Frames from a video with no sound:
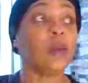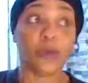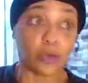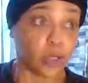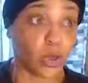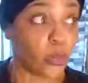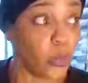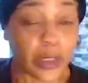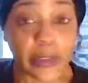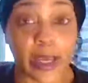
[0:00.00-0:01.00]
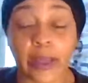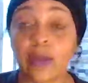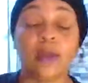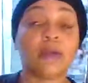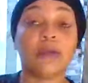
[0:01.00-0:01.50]
You'll learn one
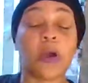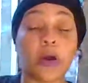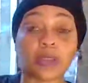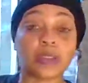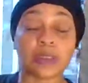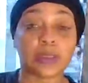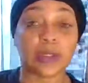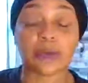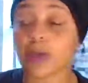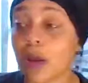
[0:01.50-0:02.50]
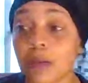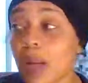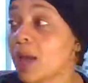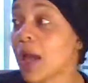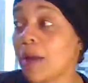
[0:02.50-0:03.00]
day, you know, and just leave it alone.
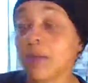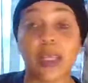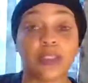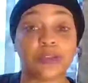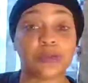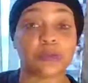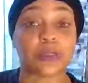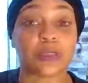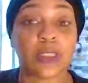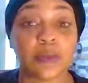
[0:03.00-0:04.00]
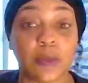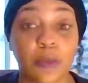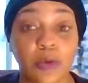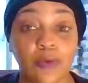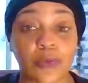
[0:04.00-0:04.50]
Like, God bless you, and just keep it
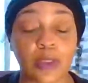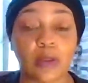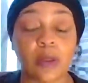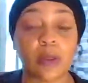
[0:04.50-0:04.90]
moving,